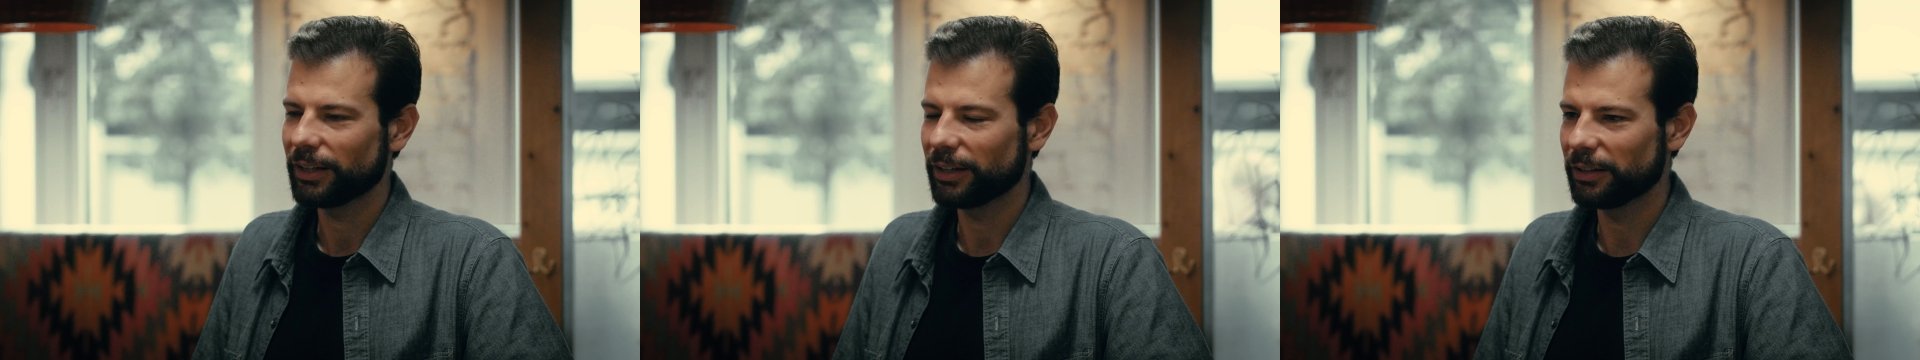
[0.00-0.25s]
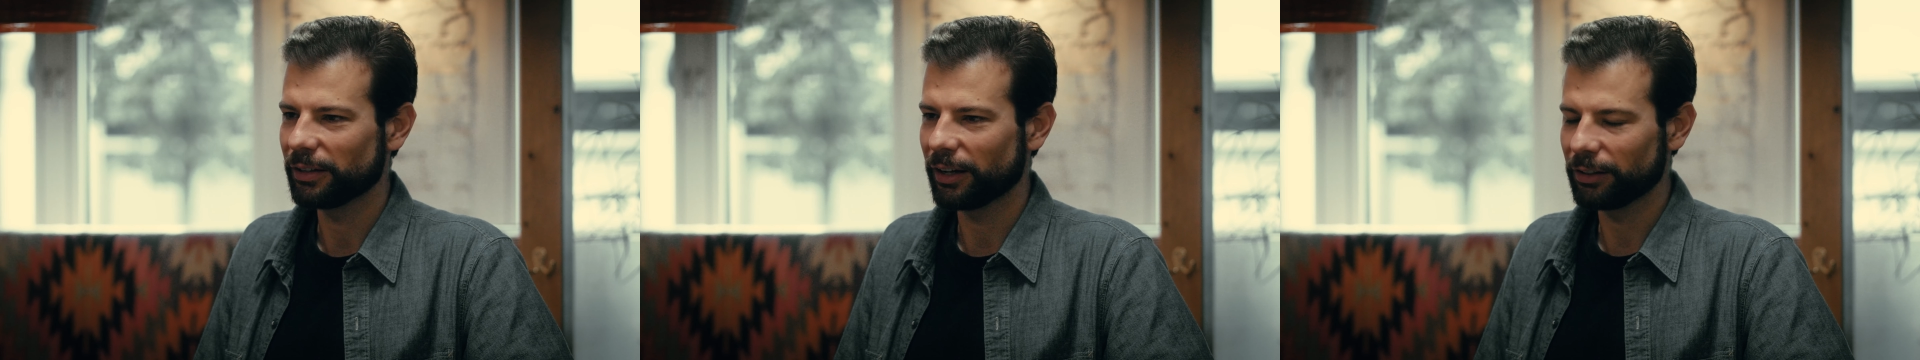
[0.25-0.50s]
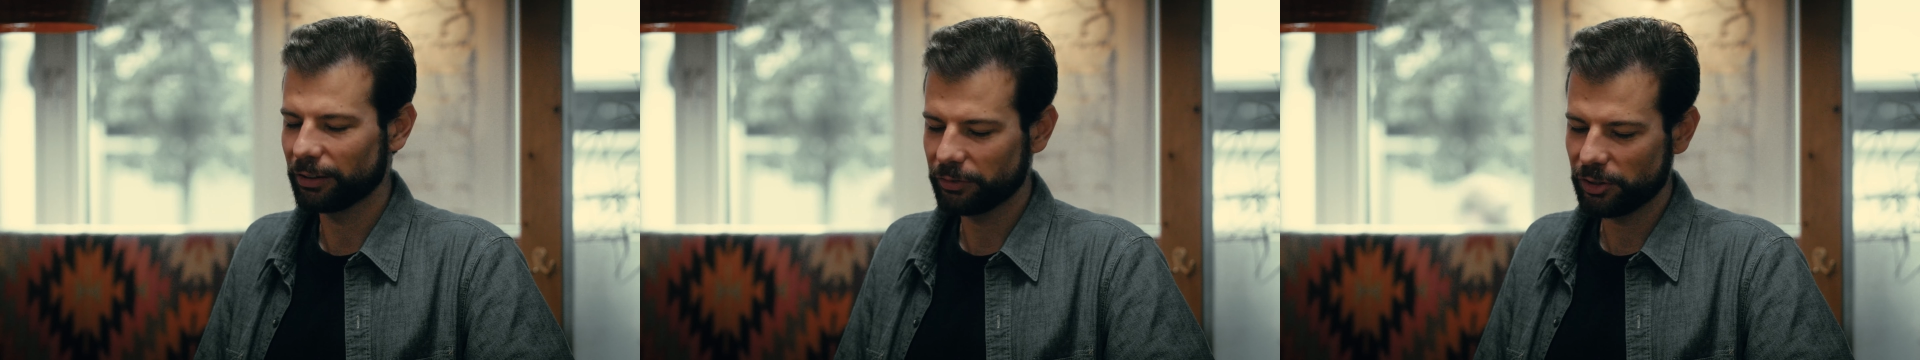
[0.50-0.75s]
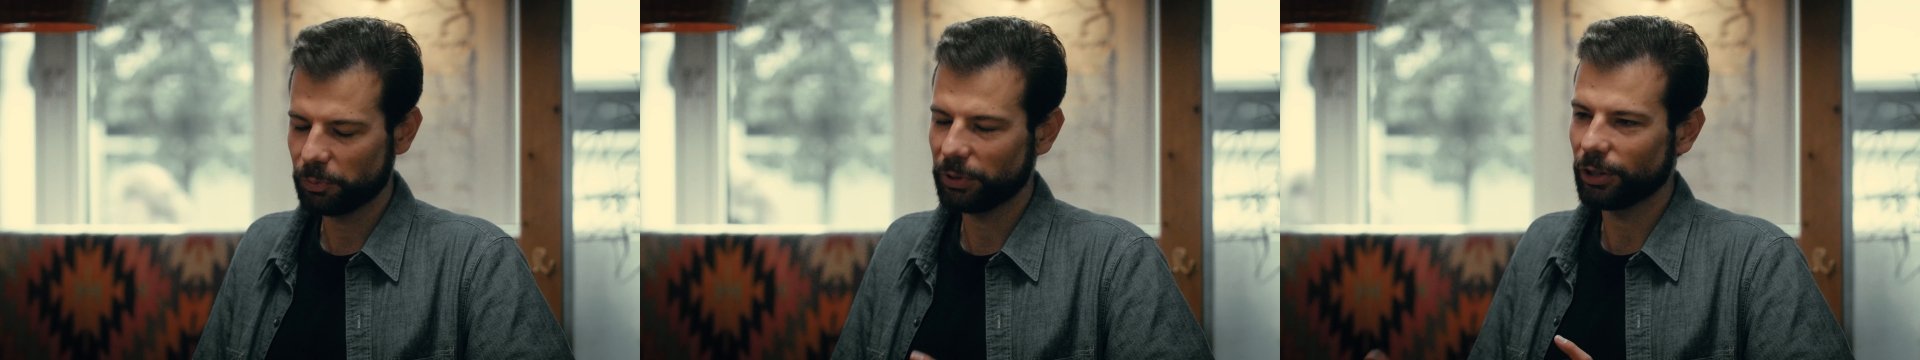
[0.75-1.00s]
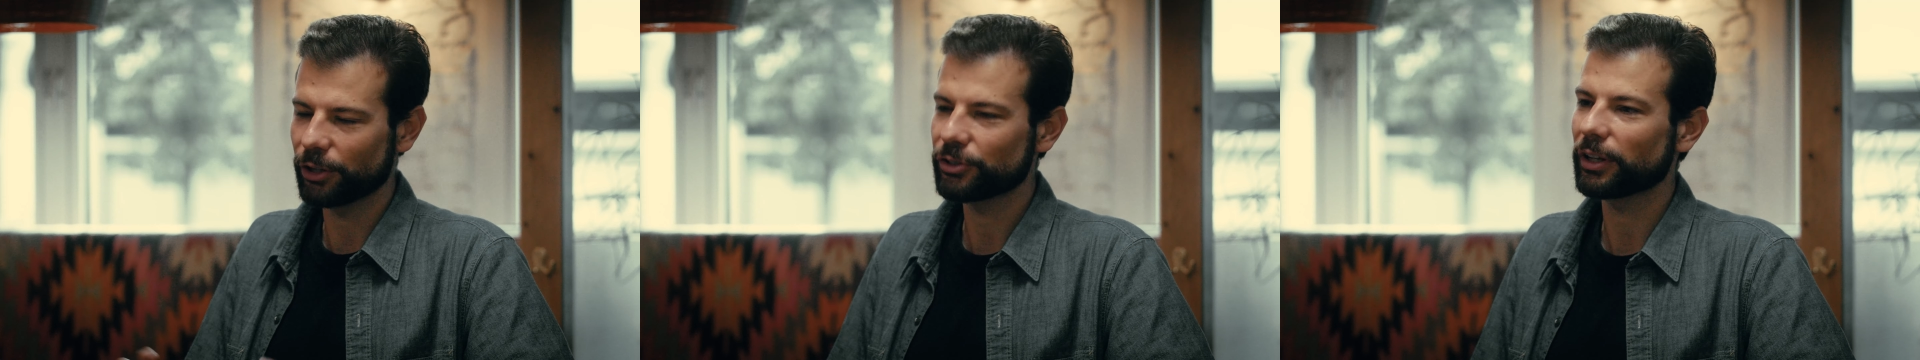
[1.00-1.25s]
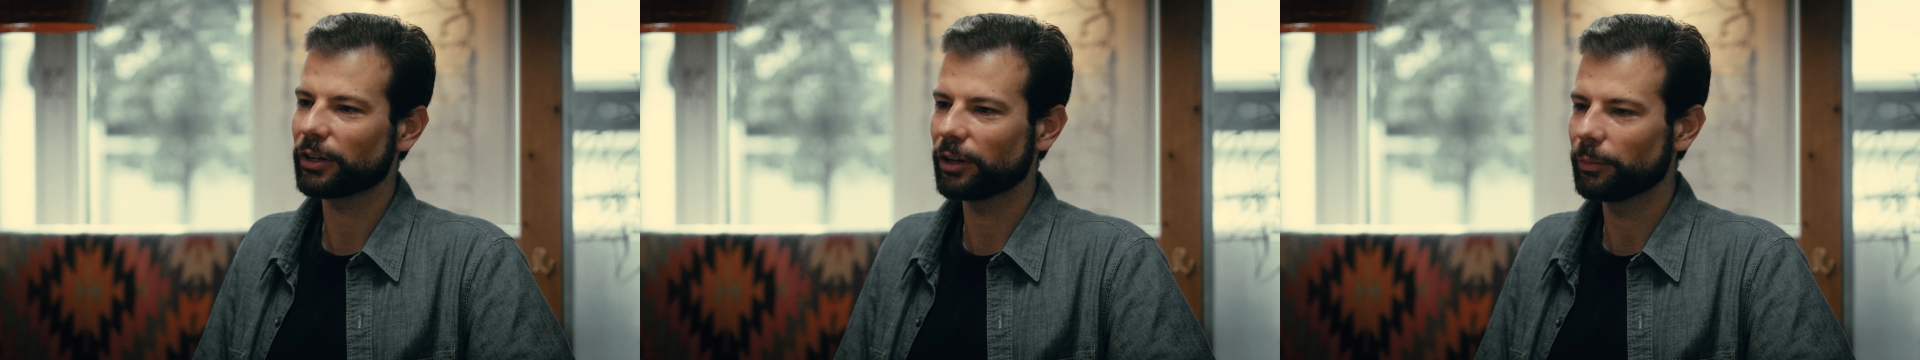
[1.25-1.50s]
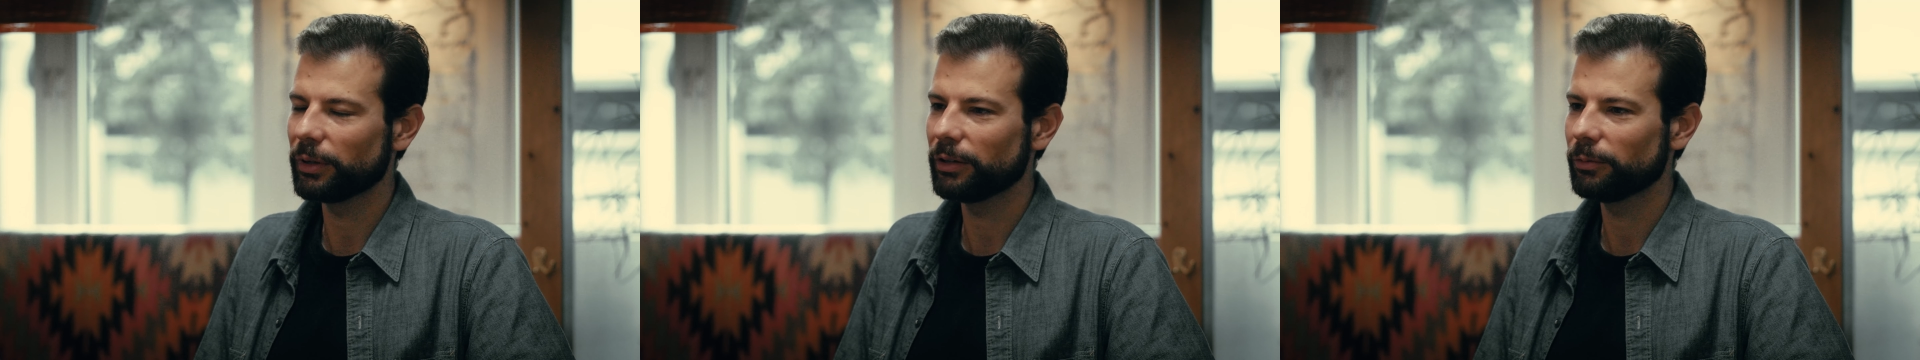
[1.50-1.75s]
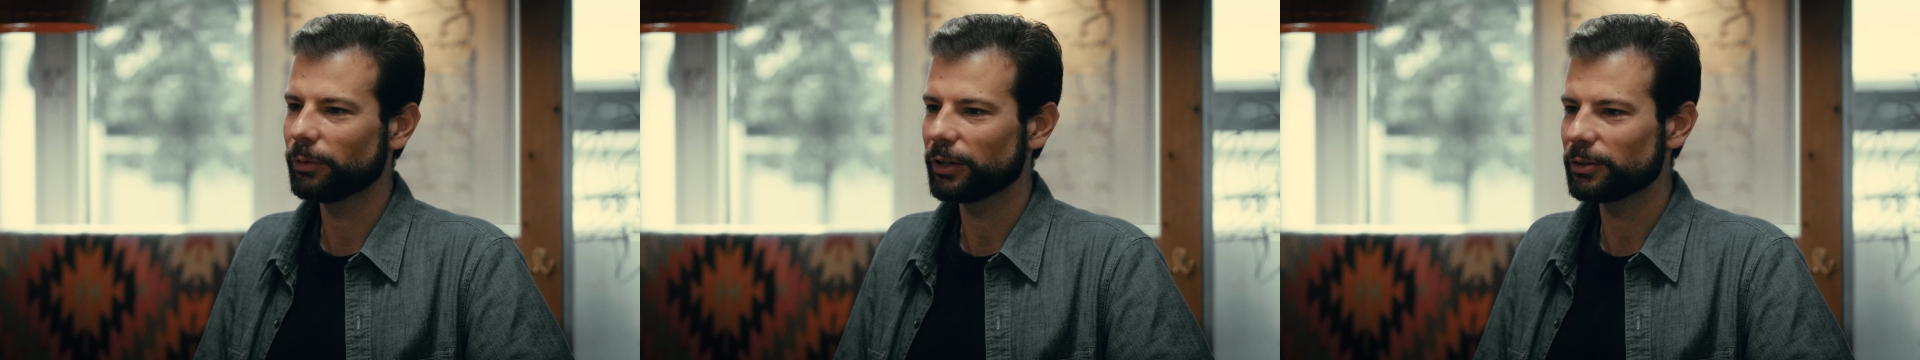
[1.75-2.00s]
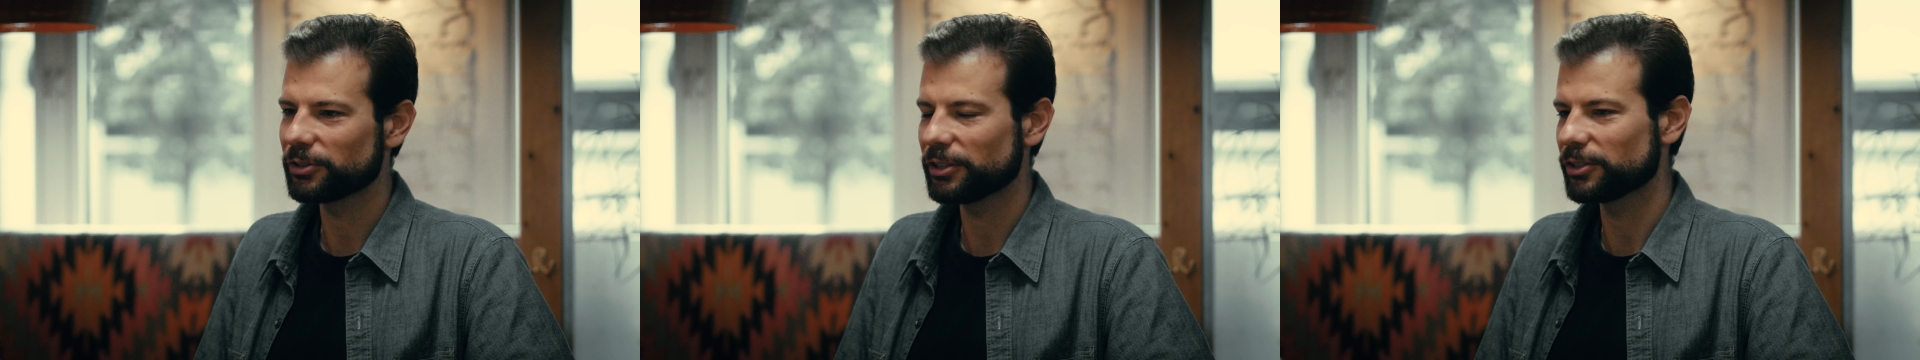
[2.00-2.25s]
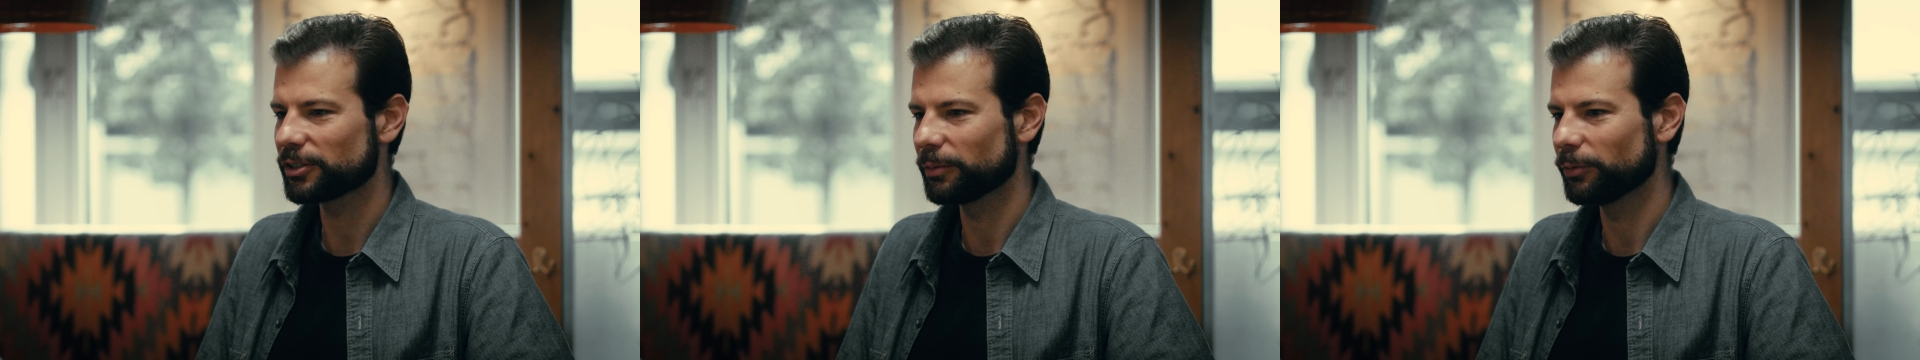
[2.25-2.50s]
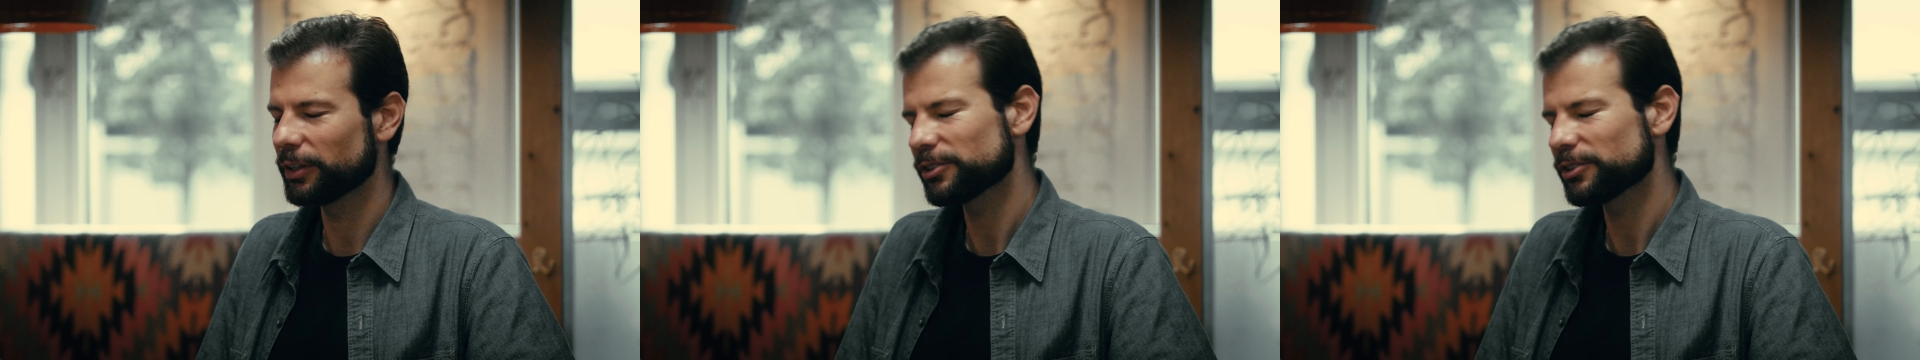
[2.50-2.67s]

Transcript: And I love these PRs that come in where you see someone,